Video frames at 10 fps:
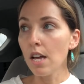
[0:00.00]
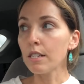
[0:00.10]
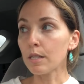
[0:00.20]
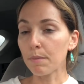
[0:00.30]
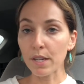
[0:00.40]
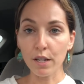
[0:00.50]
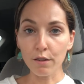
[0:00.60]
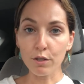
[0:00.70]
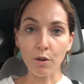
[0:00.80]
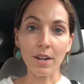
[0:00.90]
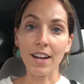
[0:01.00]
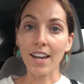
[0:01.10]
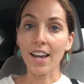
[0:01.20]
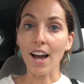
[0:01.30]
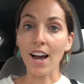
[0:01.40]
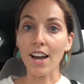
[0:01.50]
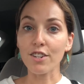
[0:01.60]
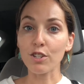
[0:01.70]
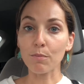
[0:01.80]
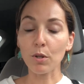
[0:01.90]
Speaking of donating, I
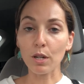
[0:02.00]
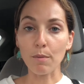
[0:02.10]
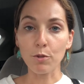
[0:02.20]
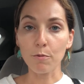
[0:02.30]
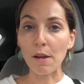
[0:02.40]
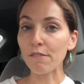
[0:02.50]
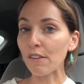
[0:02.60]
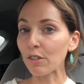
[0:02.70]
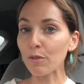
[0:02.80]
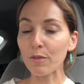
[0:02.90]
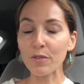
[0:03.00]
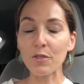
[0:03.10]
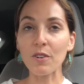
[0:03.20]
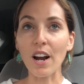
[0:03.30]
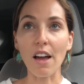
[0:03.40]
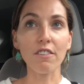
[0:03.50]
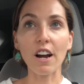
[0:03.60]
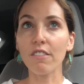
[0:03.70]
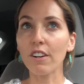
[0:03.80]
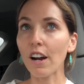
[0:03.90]
just pulled up to my favorite thrift store
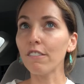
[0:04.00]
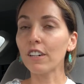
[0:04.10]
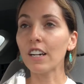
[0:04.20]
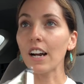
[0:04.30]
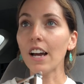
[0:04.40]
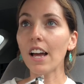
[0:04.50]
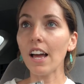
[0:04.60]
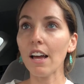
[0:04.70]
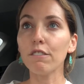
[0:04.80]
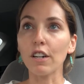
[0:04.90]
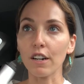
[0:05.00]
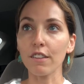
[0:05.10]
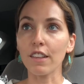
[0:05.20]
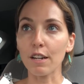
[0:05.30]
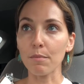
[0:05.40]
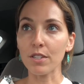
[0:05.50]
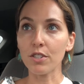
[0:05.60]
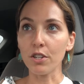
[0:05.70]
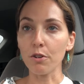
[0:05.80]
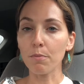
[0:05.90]
ever that I've been to,